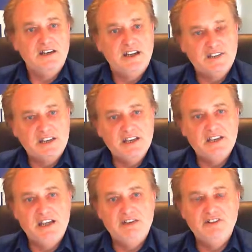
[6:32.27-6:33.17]
Now, the
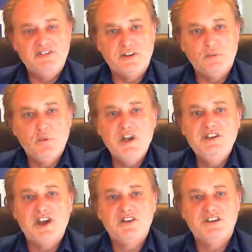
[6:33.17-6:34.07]
key here is that we
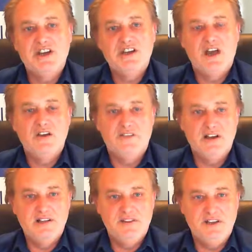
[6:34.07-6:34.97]
don't take
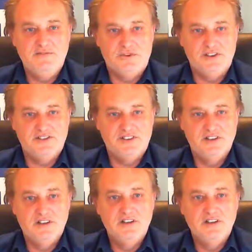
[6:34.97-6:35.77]
over the invoice.